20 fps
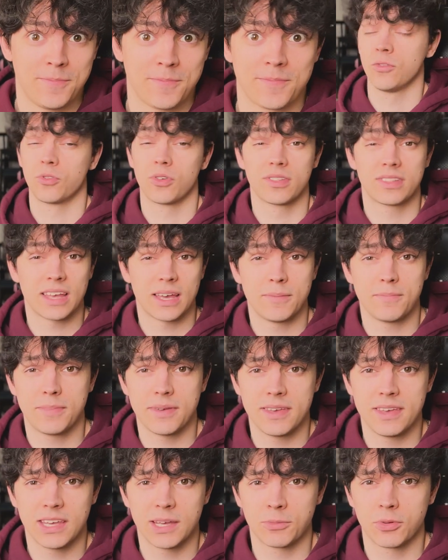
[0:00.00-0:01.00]
For the time
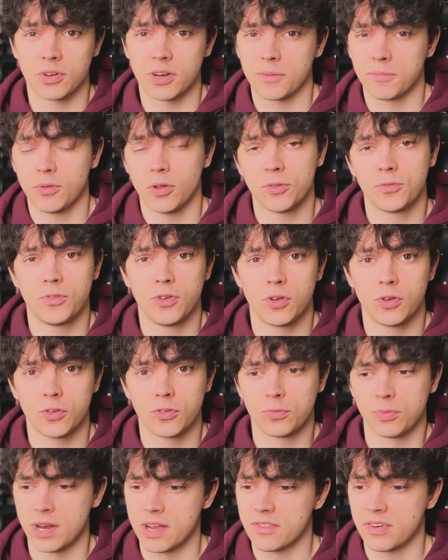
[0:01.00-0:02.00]
being, I'm gonna upload videos
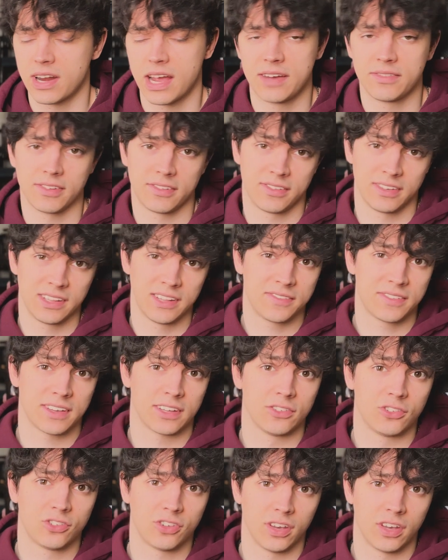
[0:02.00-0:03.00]
whenever I have a
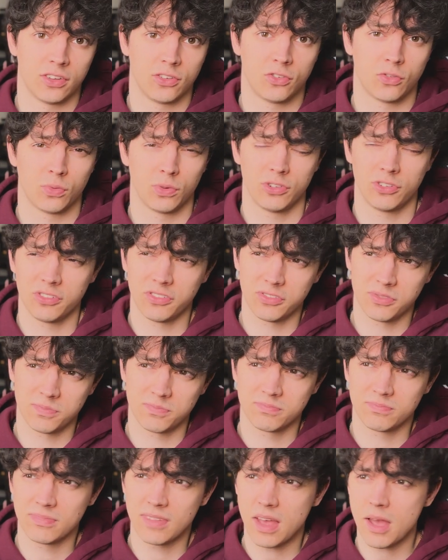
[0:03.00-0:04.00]
significant change, which is
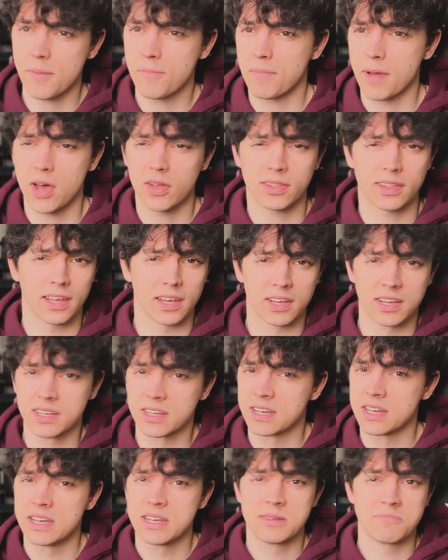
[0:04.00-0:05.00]
about like
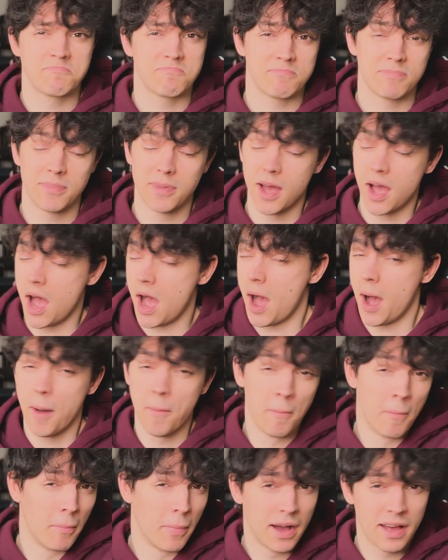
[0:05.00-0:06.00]
a
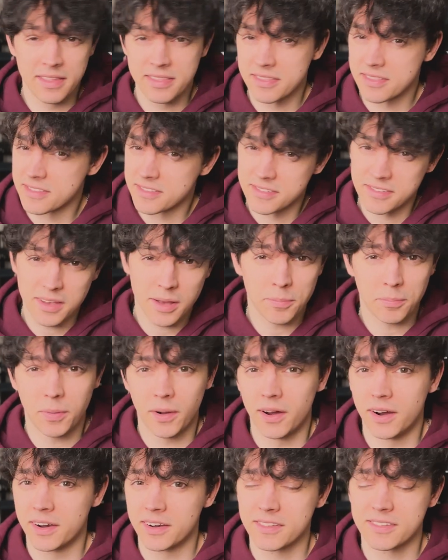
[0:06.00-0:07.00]
month
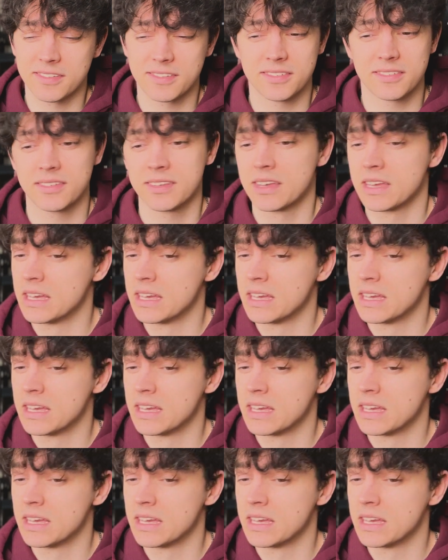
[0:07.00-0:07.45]
apart.